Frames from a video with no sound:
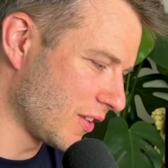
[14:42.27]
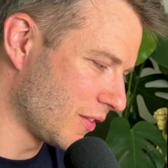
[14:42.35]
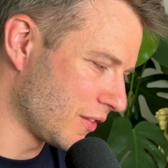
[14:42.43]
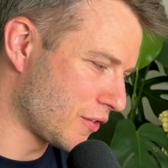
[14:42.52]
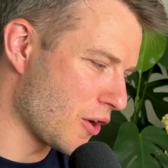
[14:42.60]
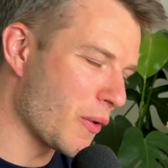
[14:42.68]

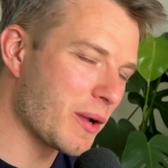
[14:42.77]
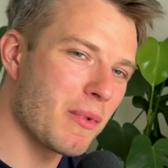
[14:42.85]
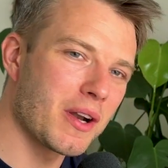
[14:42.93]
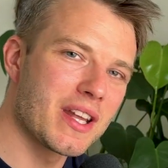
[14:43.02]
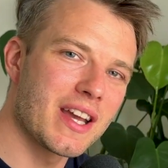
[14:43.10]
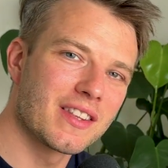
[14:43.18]
throwing
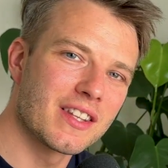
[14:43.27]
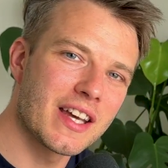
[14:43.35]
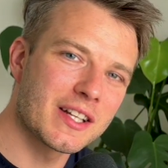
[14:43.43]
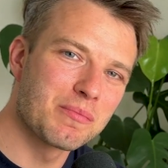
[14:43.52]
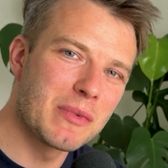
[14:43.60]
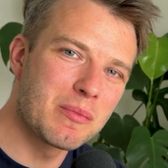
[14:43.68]
money at the
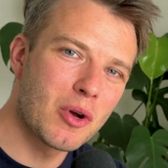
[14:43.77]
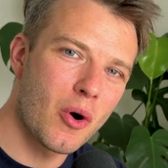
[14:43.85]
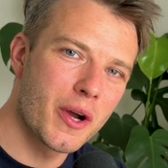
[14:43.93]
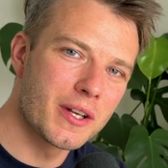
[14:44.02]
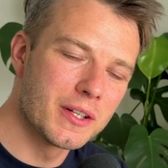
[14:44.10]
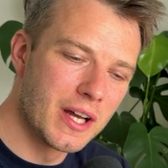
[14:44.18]
next meme
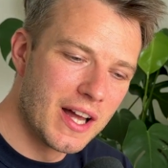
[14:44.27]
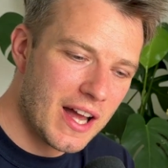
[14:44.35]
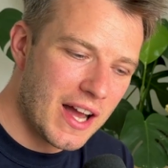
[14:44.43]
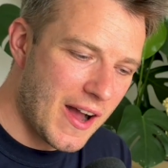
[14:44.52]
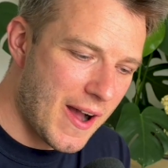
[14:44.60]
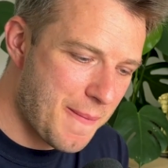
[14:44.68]
coin.
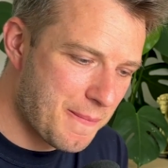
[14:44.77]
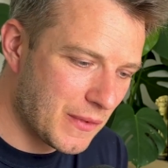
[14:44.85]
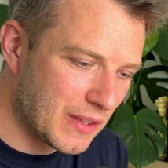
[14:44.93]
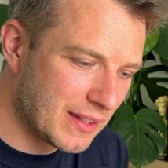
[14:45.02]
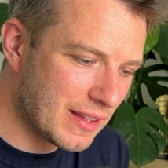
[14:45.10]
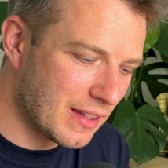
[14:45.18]

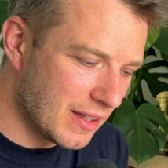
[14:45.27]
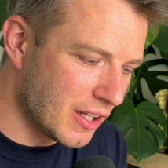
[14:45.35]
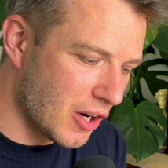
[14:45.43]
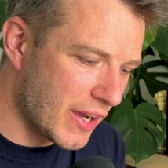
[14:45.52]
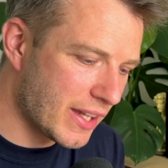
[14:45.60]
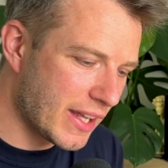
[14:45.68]

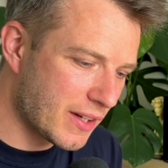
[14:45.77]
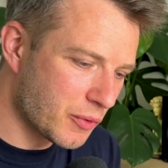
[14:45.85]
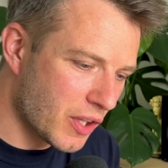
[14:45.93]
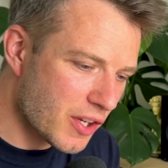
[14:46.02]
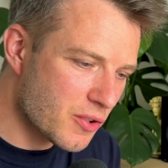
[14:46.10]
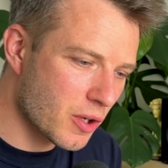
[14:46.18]
It
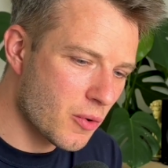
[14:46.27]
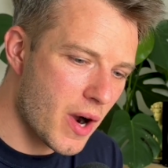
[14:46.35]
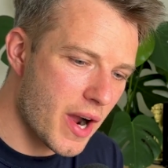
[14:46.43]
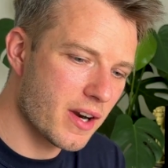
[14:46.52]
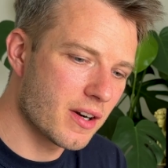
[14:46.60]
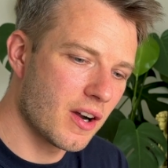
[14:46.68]
does
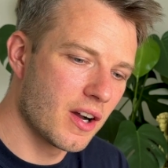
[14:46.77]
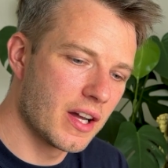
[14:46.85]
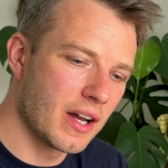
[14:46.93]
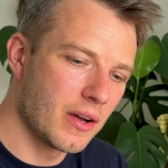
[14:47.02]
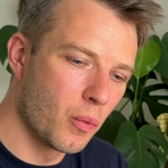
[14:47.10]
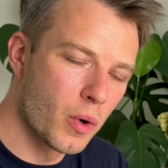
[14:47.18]
require
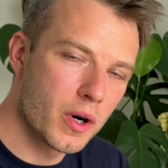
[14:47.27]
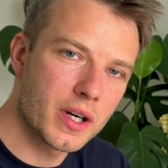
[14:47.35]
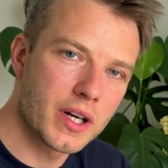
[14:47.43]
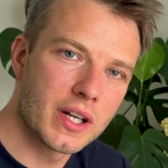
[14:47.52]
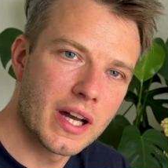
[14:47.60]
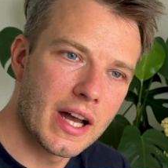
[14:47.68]

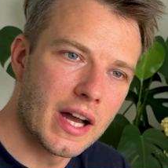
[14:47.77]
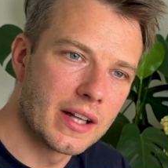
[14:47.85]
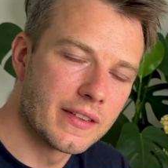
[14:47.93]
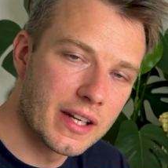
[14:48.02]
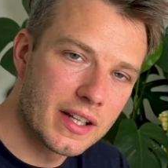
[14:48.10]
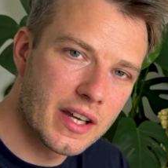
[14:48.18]
work,
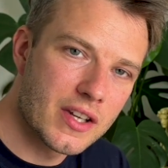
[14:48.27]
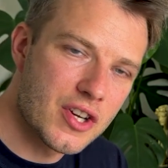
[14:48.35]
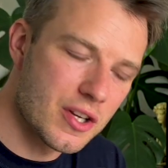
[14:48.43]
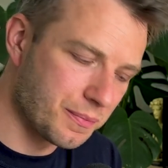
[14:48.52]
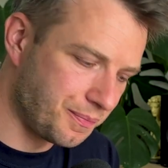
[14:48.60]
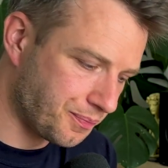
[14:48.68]

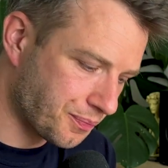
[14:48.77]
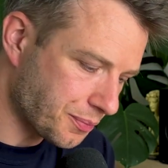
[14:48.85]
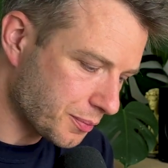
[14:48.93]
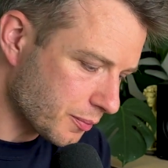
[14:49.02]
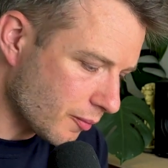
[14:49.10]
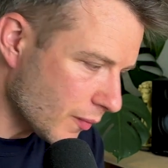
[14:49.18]
dedication,
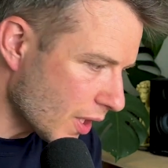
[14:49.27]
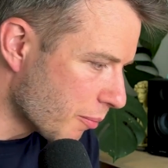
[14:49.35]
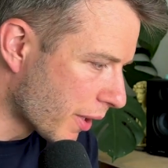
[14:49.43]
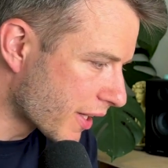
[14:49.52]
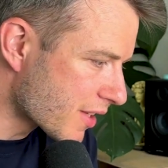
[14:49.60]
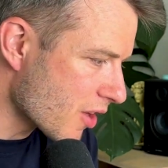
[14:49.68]

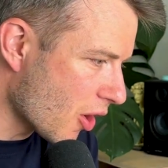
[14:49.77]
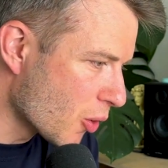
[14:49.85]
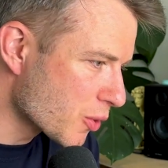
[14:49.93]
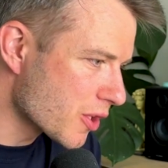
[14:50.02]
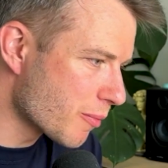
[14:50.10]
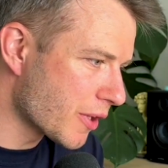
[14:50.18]
but it's oh
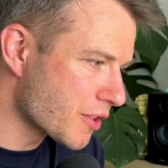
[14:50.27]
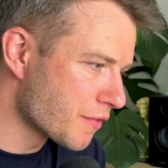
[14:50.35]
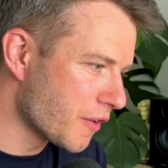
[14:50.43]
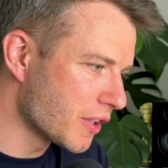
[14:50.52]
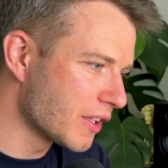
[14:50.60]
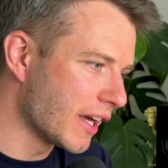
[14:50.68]
so much
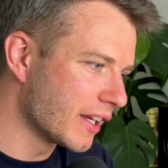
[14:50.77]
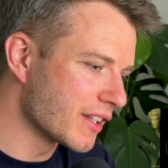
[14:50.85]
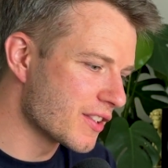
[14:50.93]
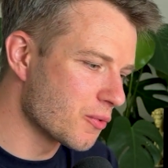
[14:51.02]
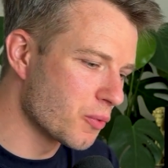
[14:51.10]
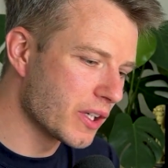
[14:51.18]
fun, and
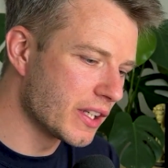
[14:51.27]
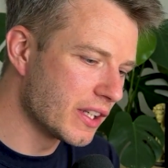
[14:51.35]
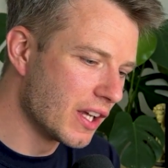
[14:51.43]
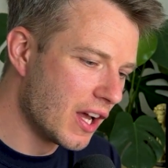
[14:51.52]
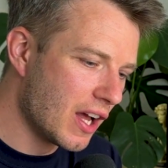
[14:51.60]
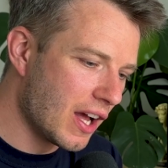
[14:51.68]
it's really
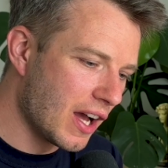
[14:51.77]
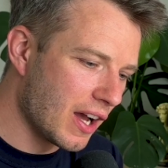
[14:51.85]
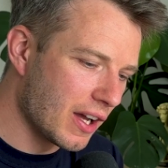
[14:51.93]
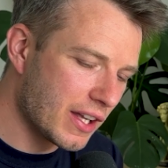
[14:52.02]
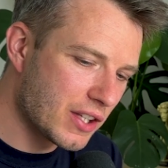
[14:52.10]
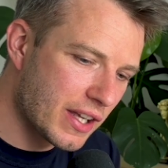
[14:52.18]

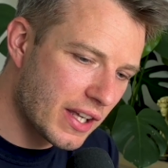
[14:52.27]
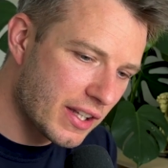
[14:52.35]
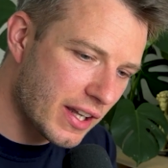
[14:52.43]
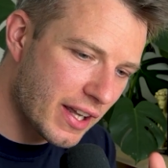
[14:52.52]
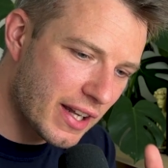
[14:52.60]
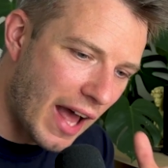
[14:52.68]

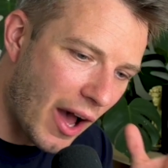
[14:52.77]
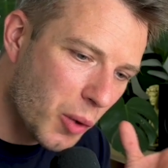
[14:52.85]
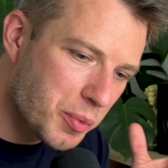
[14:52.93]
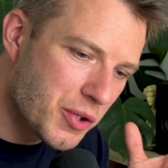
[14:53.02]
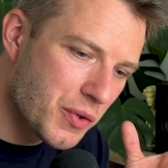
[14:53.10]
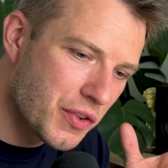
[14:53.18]
it
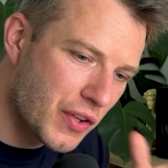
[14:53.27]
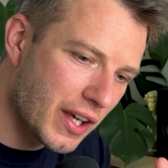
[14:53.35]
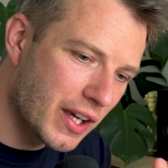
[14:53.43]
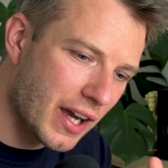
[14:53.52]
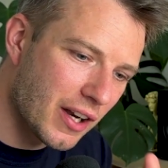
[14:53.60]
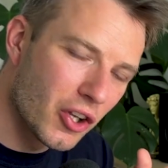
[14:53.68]
helps you
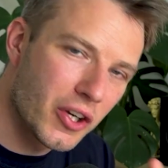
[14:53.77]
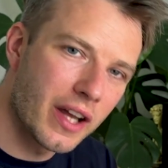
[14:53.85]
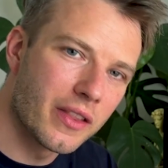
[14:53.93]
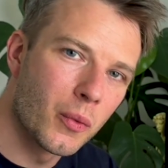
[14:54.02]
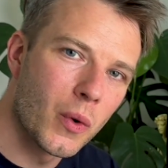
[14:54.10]
think and look at the